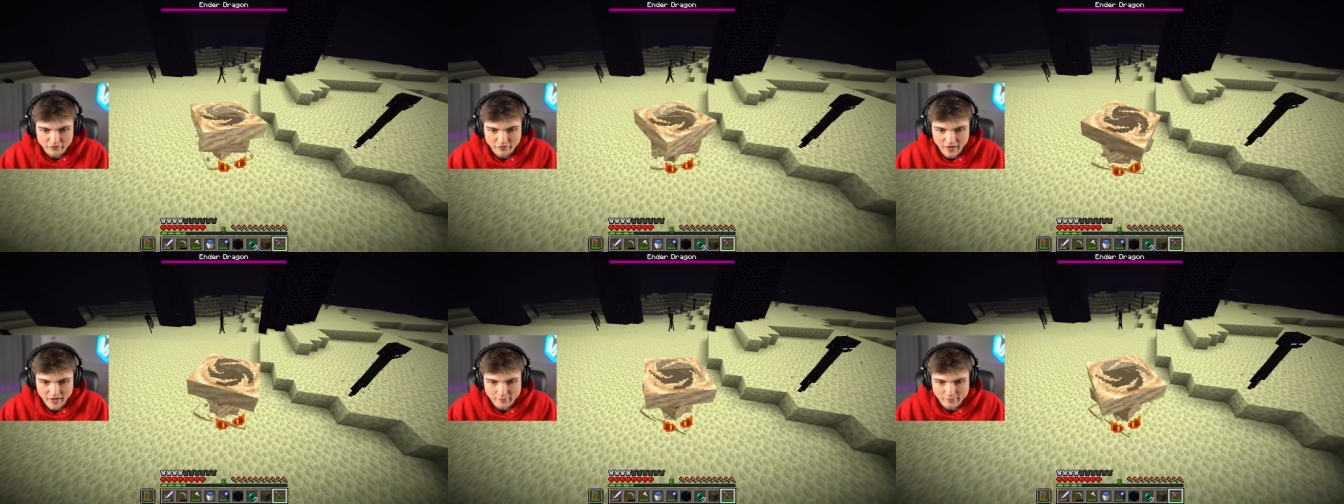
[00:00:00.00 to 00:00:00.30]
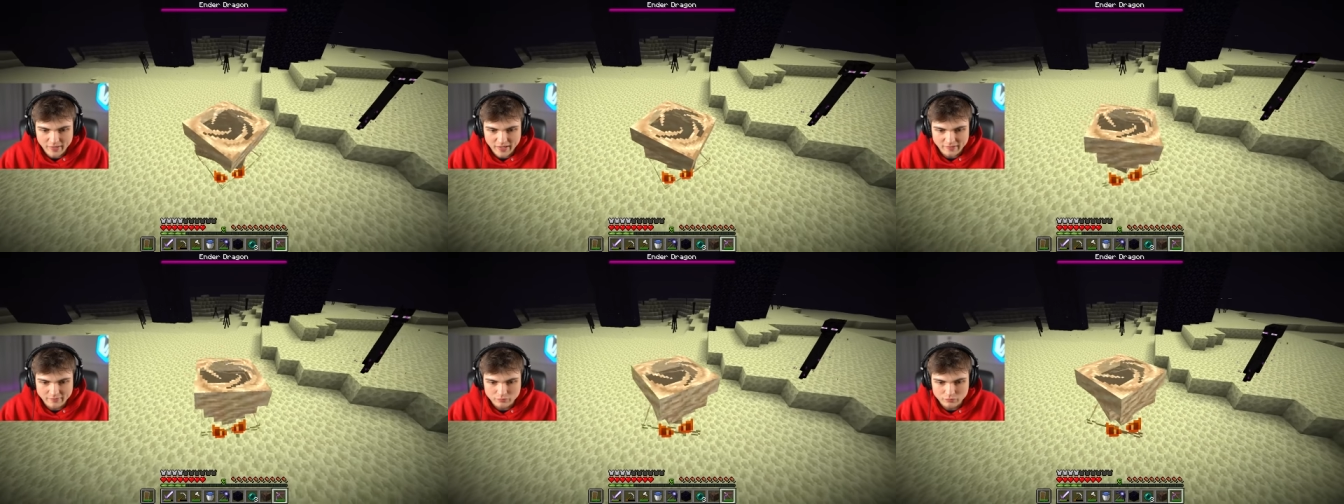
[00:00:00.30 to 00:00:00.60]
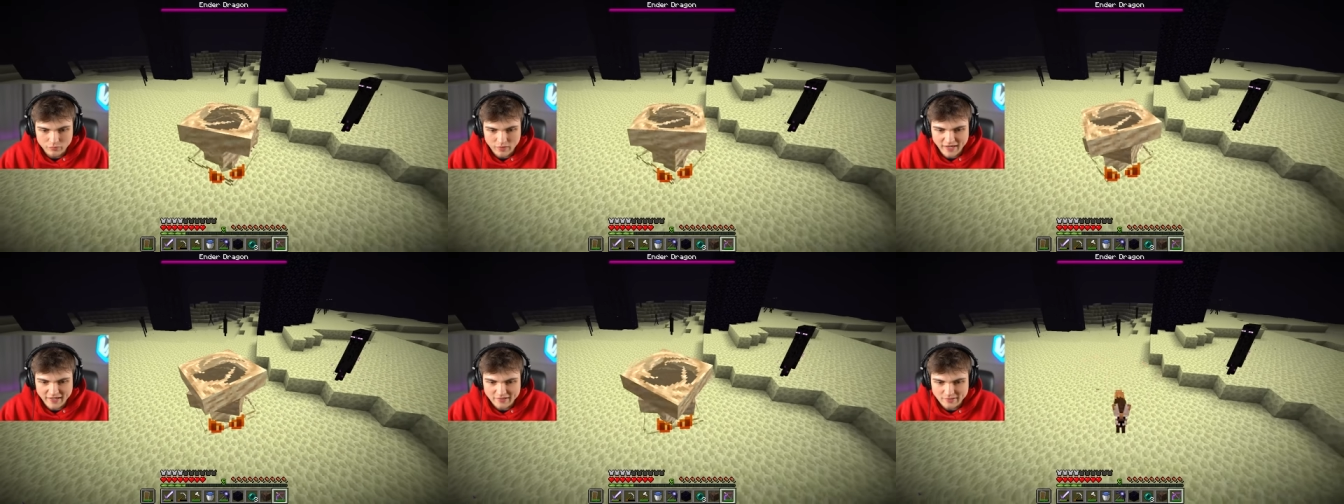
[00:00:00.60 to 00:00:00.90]
I'm a
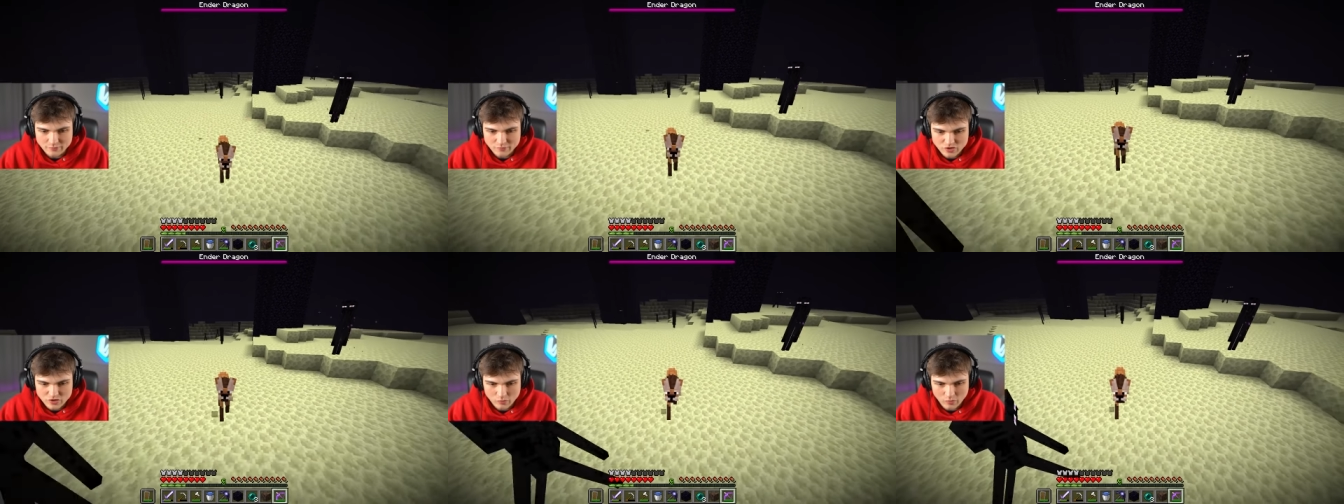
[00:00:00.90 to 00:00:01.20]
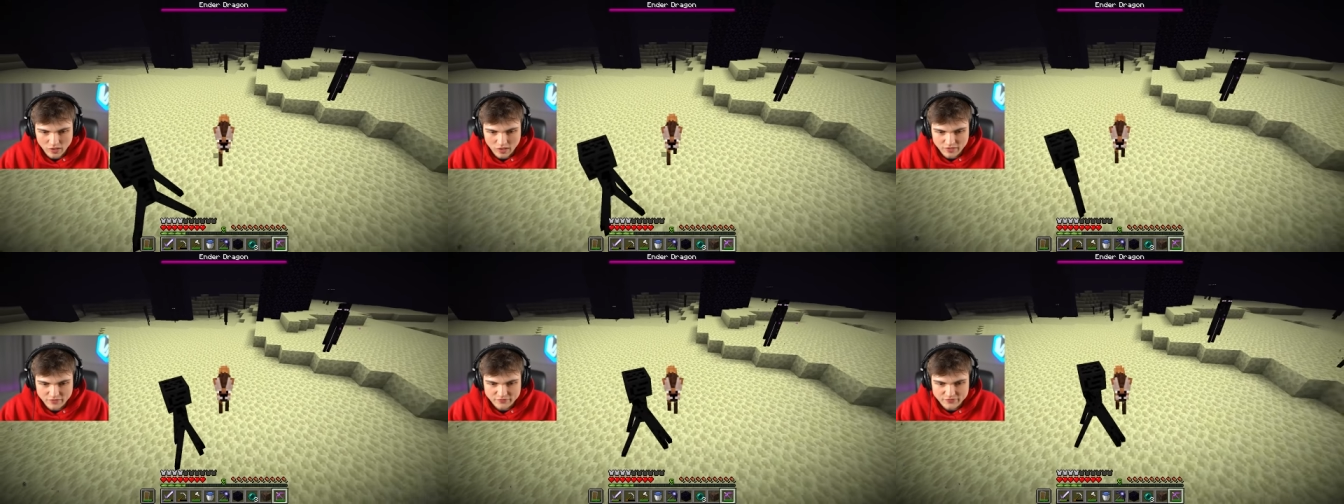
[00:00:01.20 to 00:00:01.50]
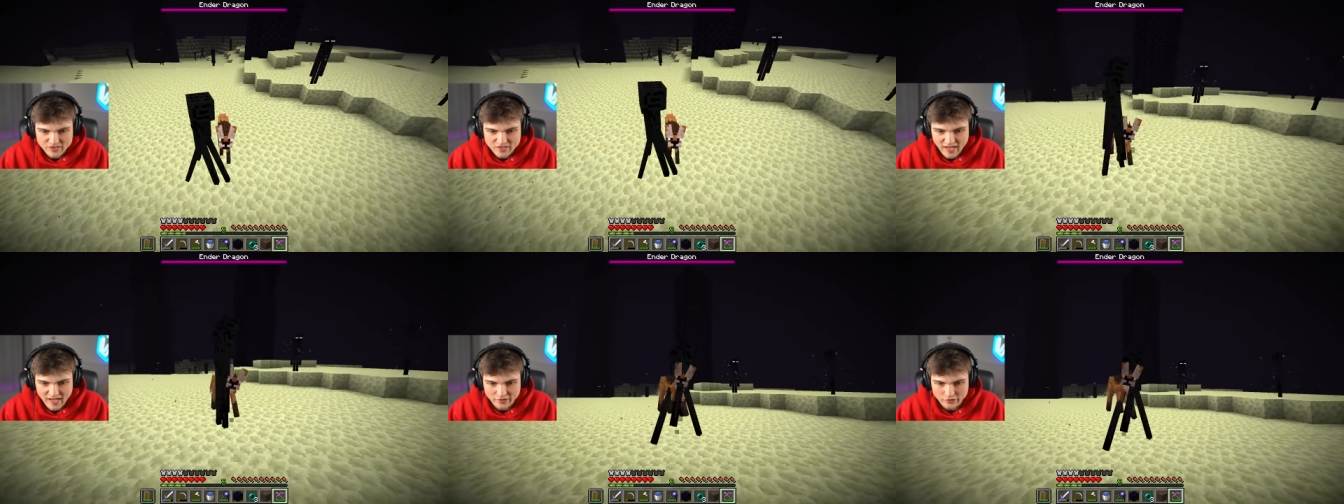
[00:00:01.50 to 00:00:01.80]
random swirl of
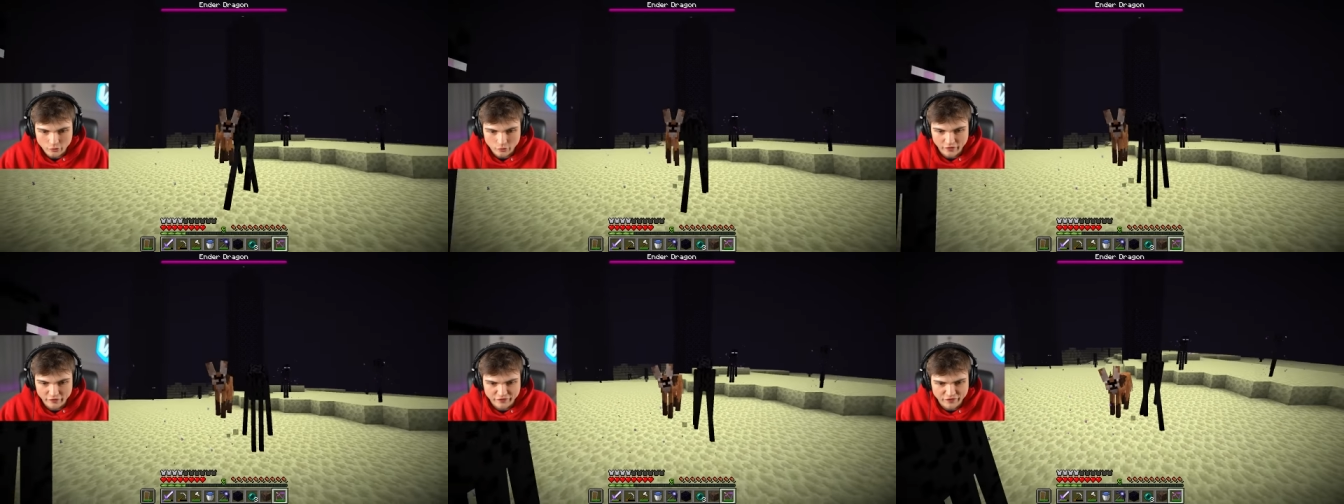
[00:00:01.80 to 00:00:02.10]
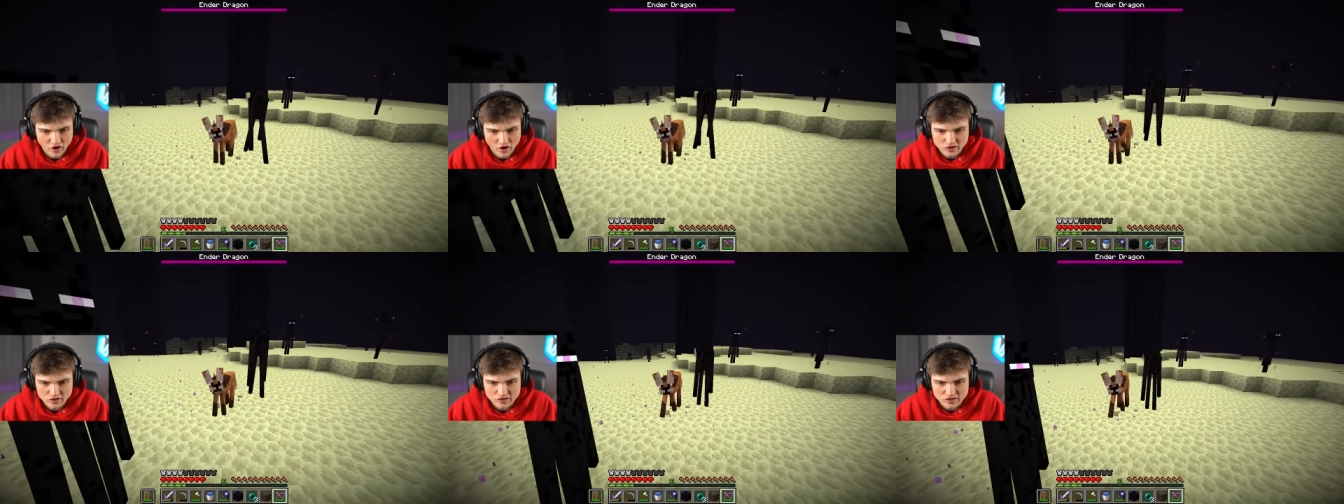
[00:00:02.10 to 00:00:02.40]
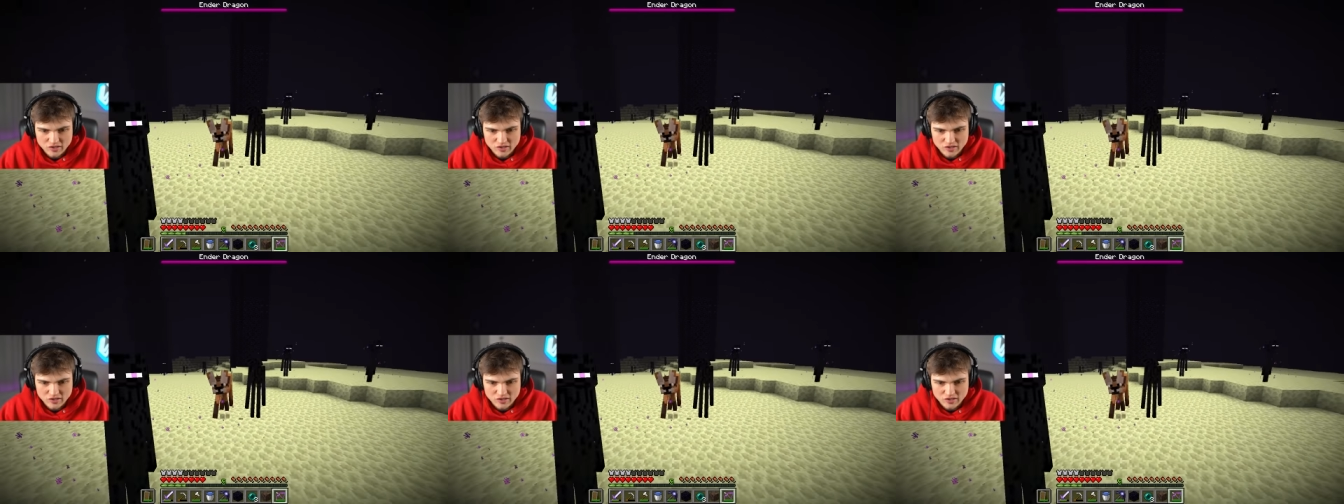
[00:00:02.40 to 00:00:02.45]
sand or a fox.